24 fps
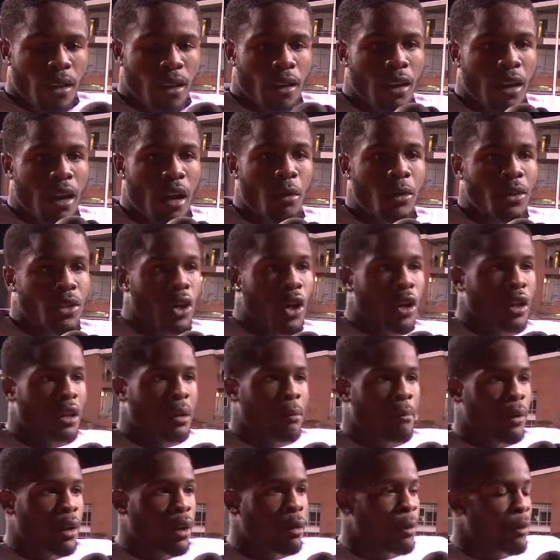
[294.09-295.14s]
I was talking to
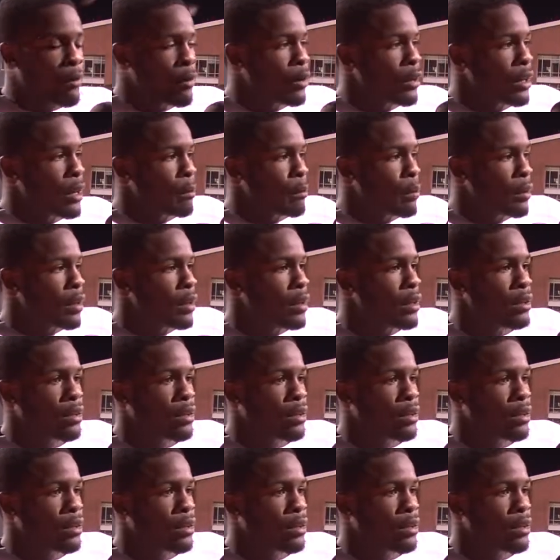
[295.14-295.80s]
Bell before that play.